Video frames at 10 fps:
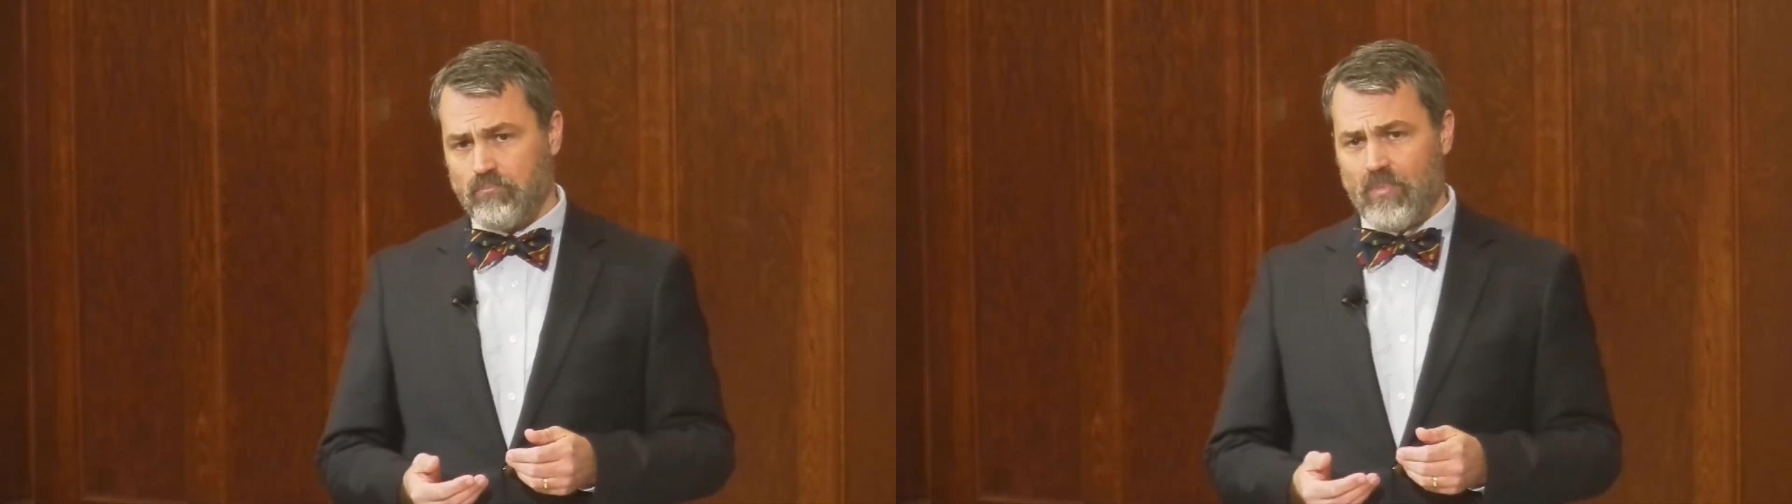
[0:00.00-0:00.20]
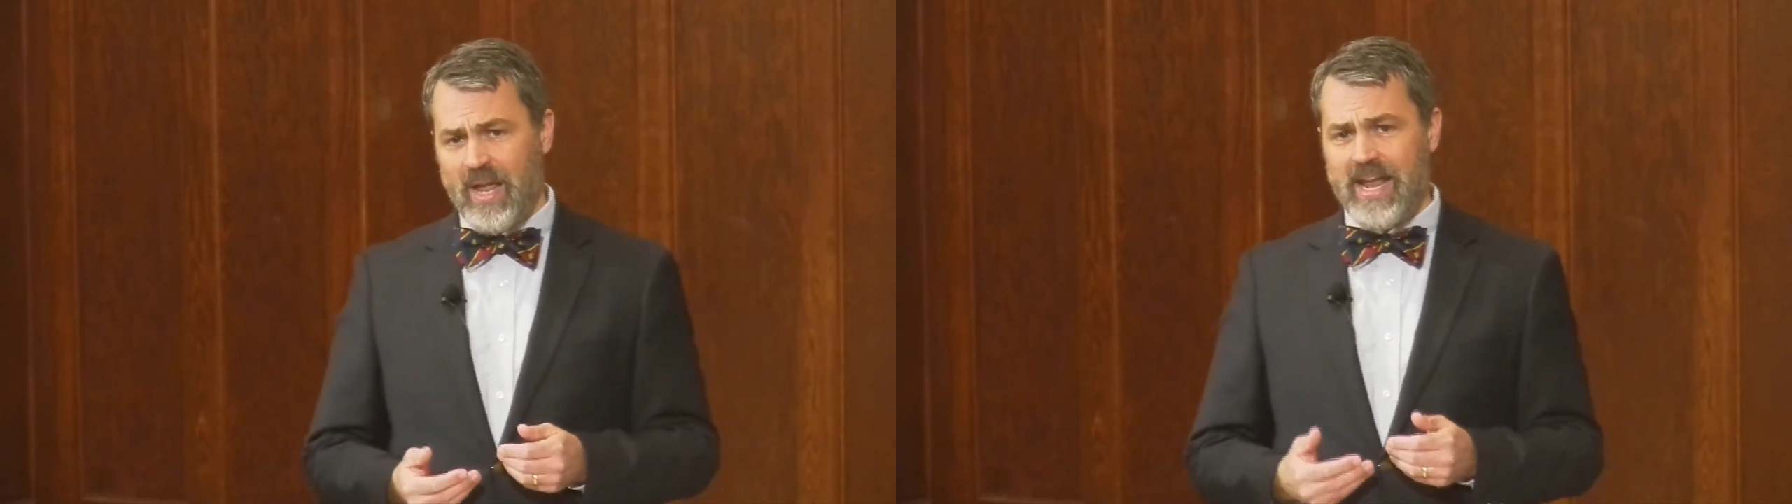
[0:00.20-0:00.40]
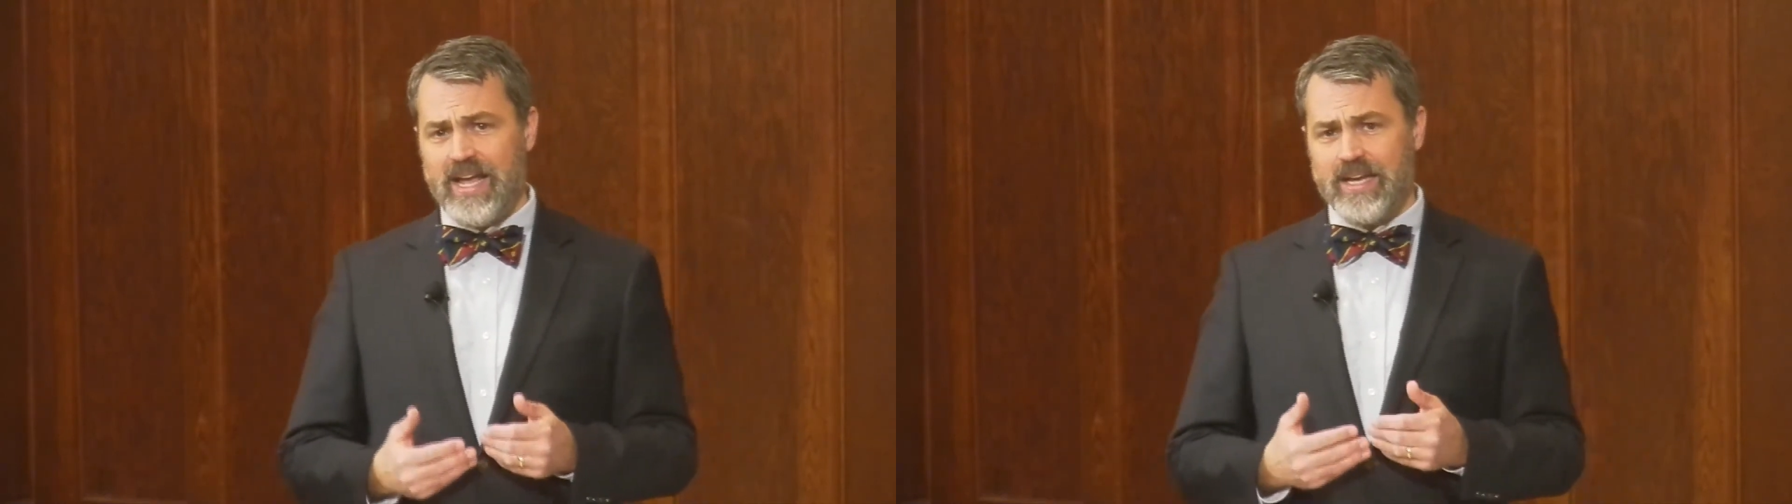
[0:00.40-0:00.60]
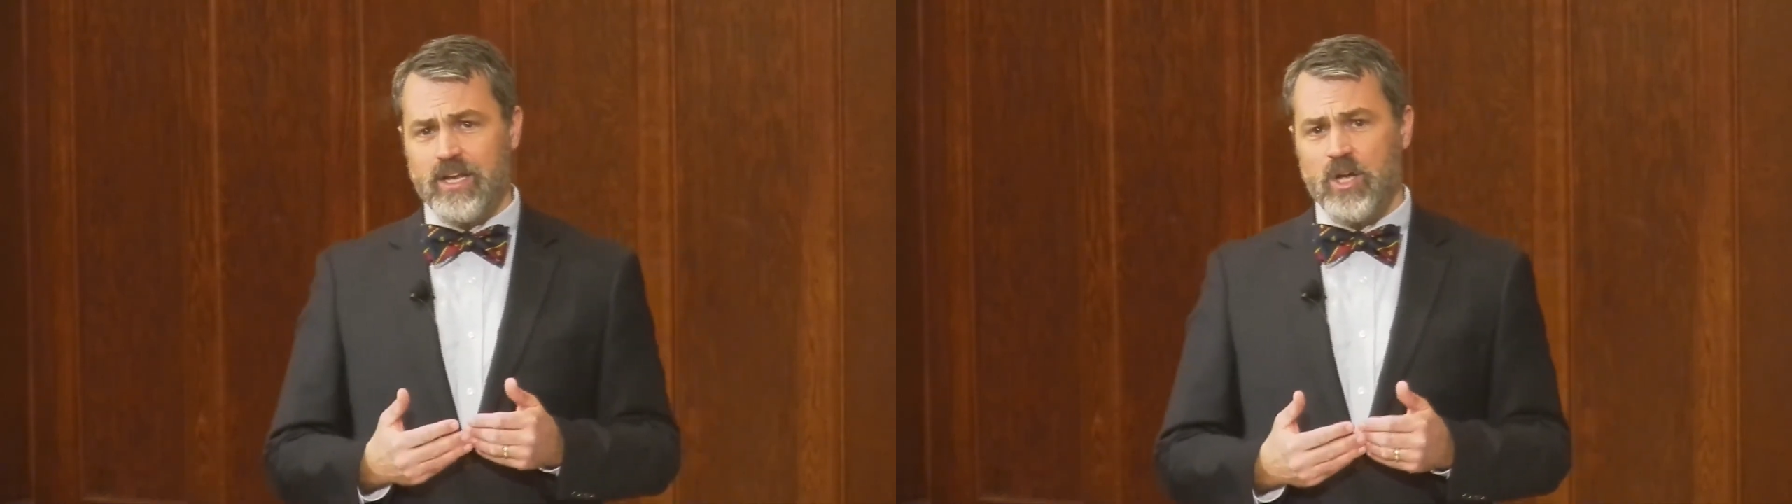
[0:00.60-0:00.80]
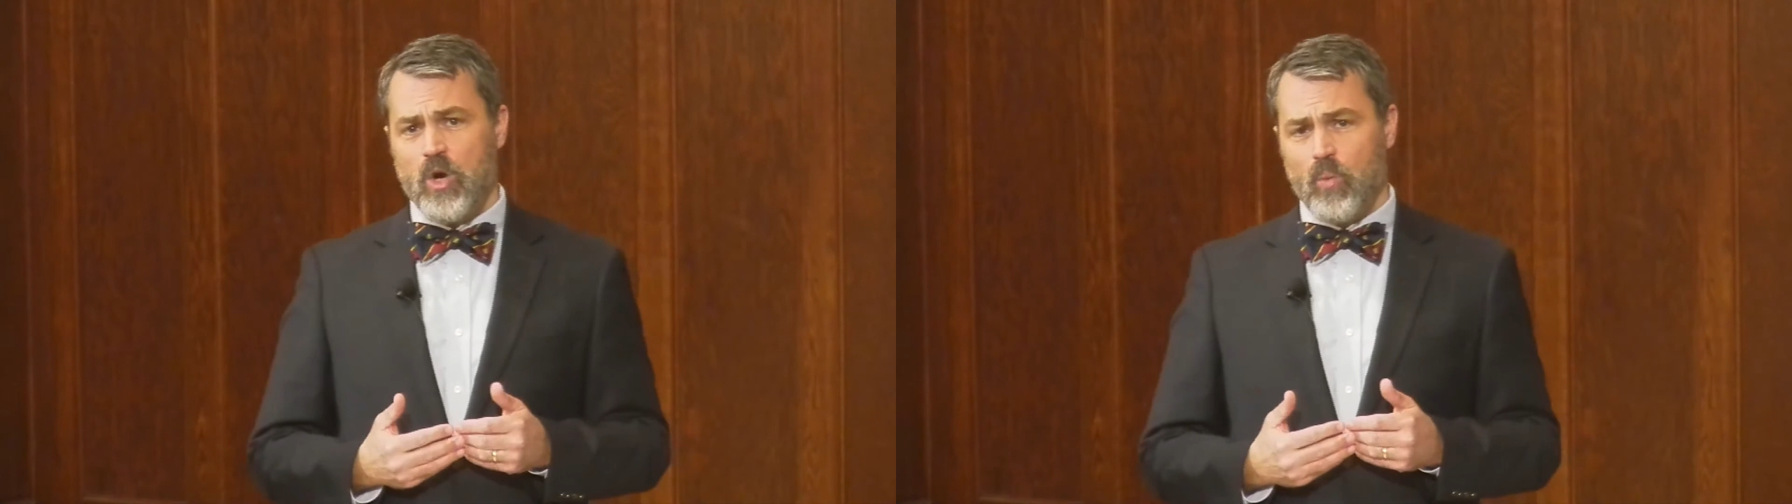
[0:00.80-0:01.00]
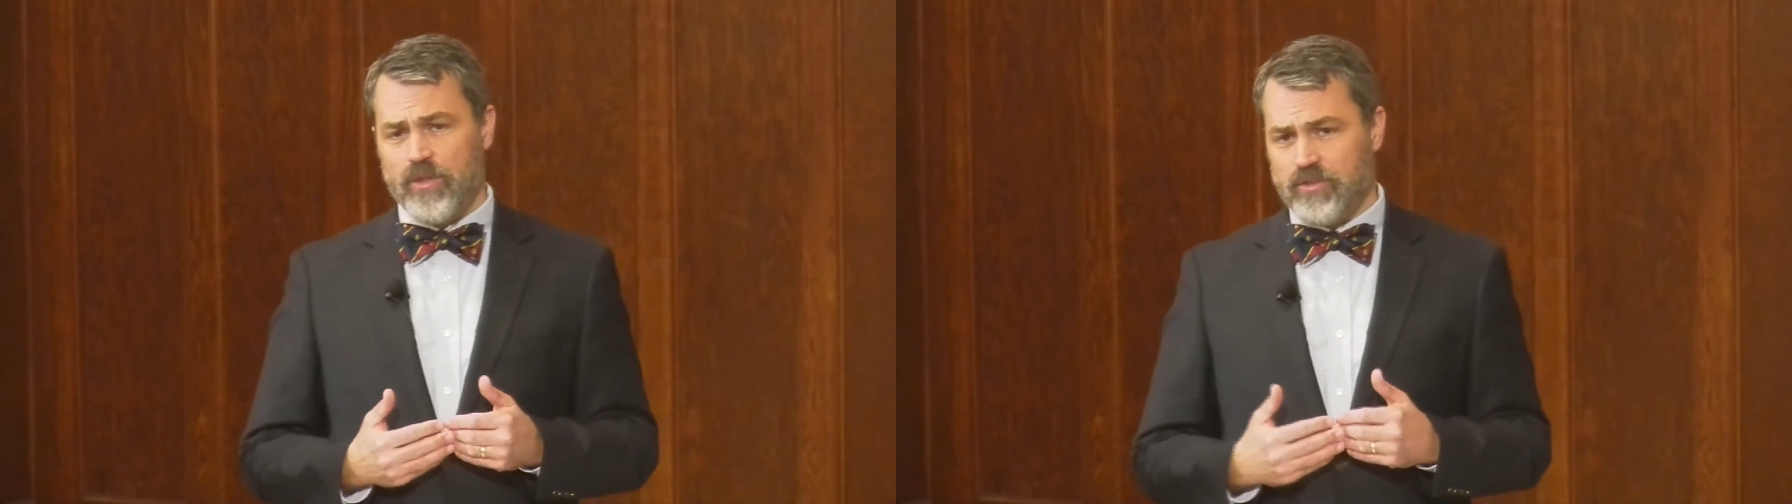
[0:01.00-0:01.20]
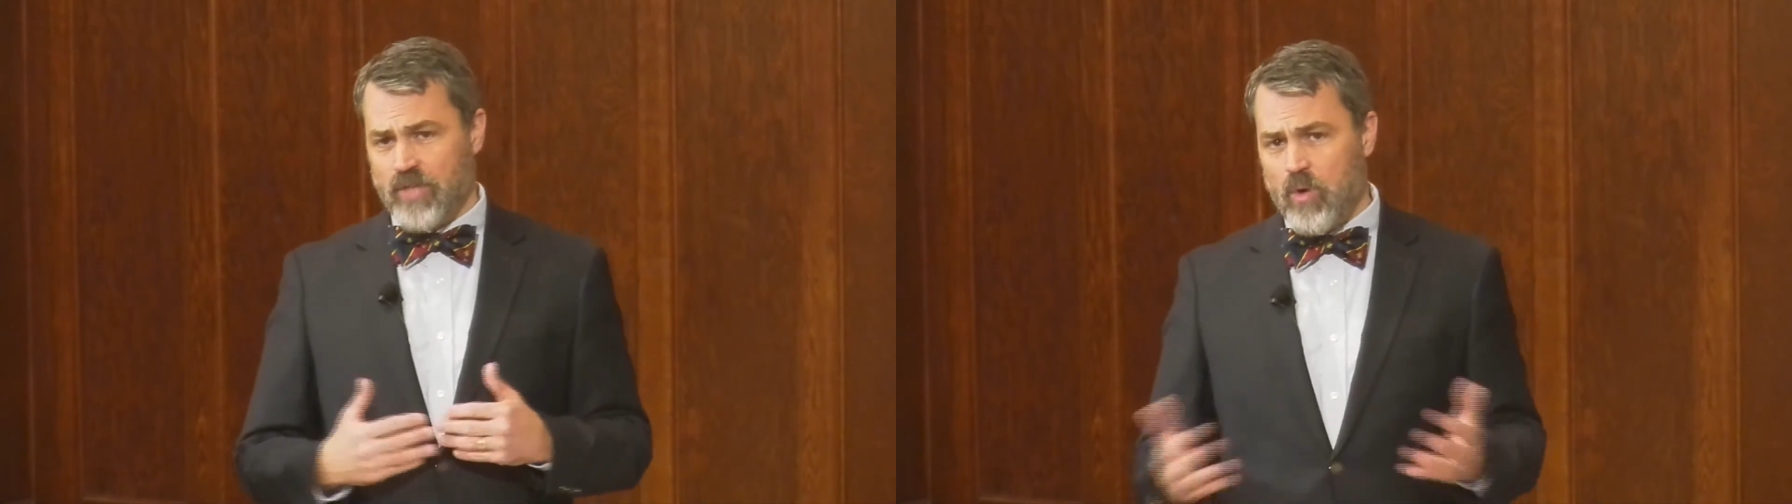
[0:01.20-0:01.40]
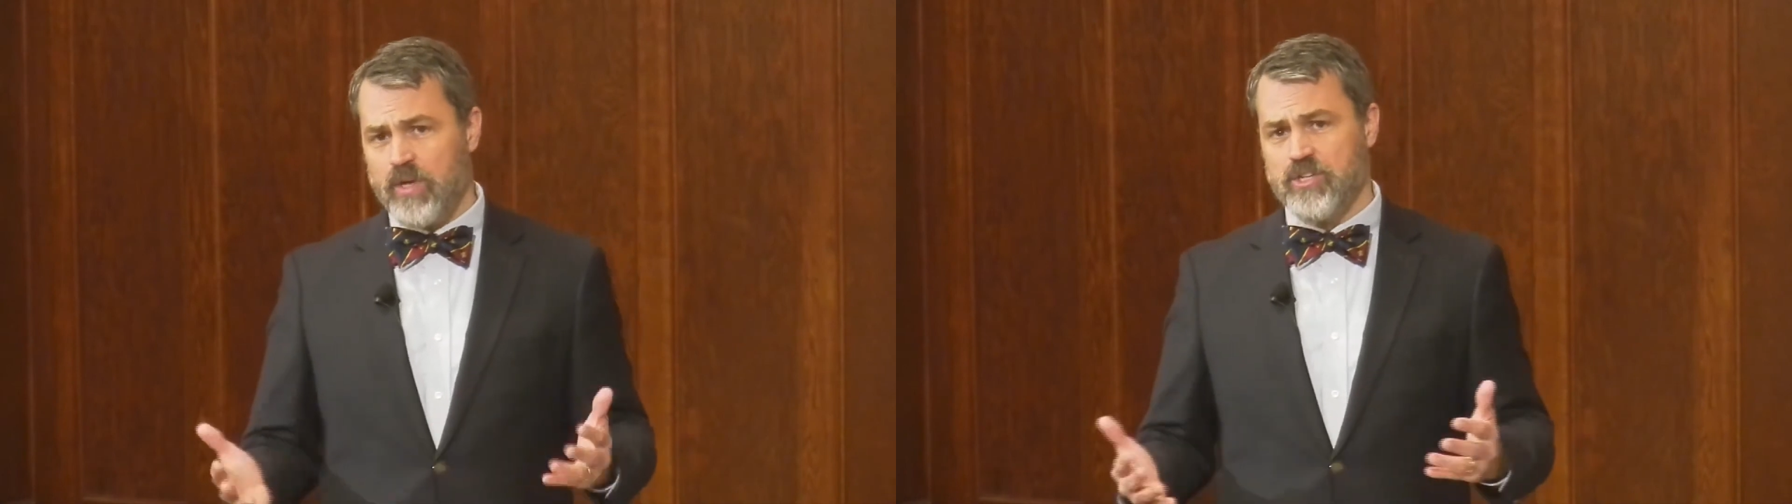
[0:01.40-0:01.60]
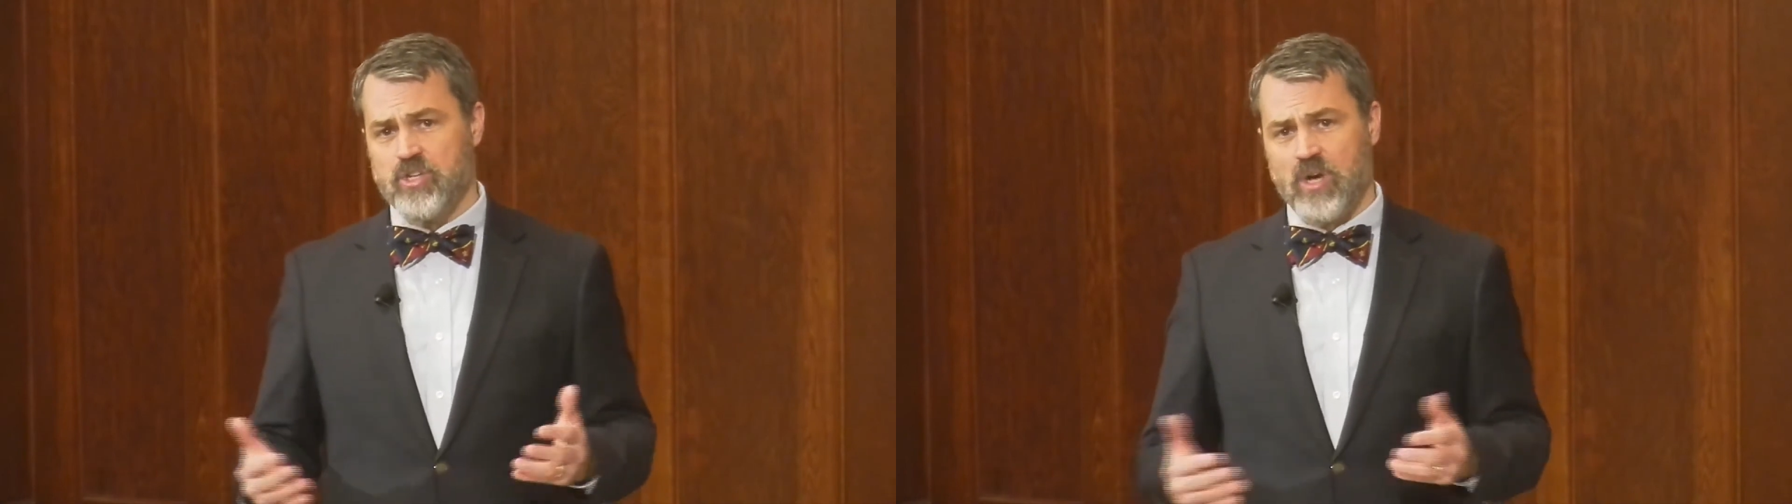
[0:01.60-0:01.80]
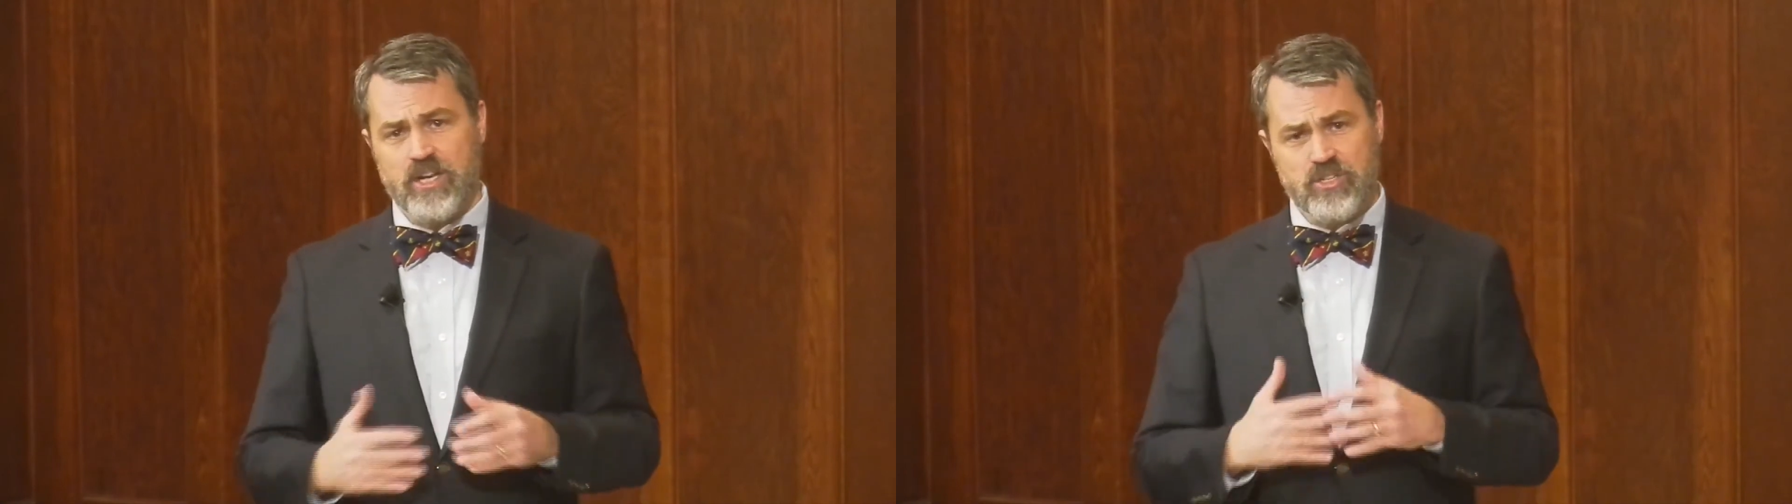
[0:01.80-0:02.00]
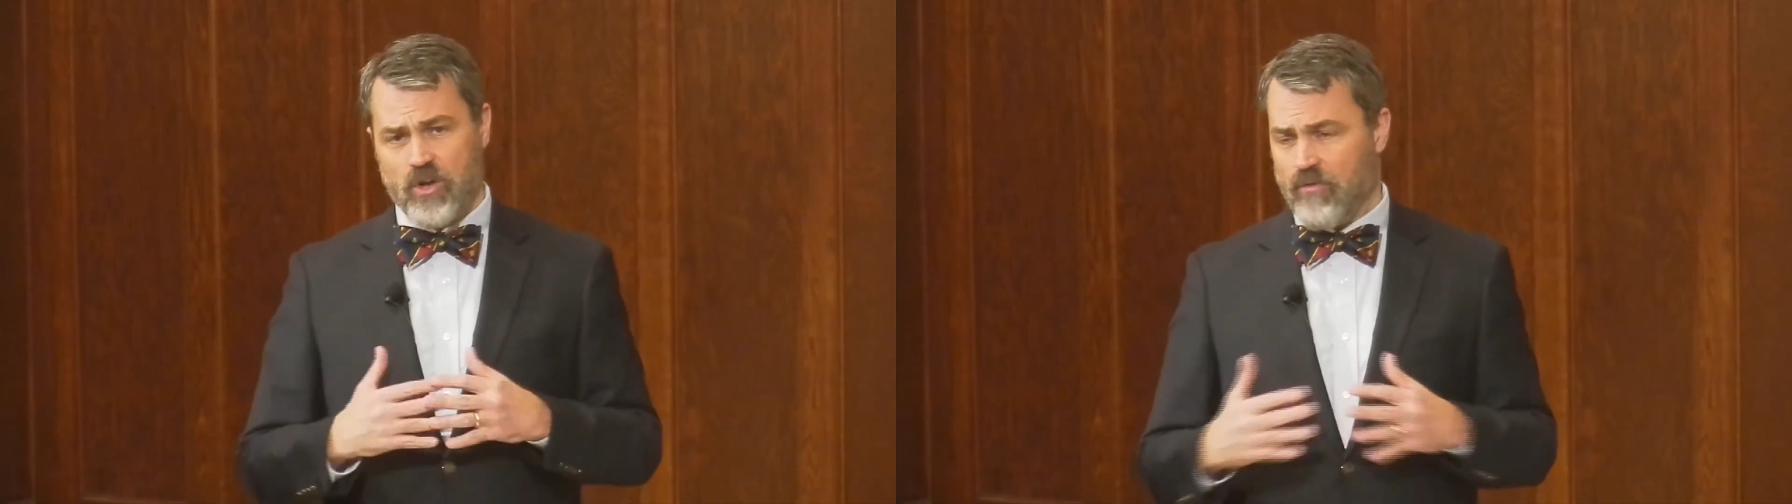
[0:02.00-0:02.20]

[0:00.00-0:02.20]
and with no constraints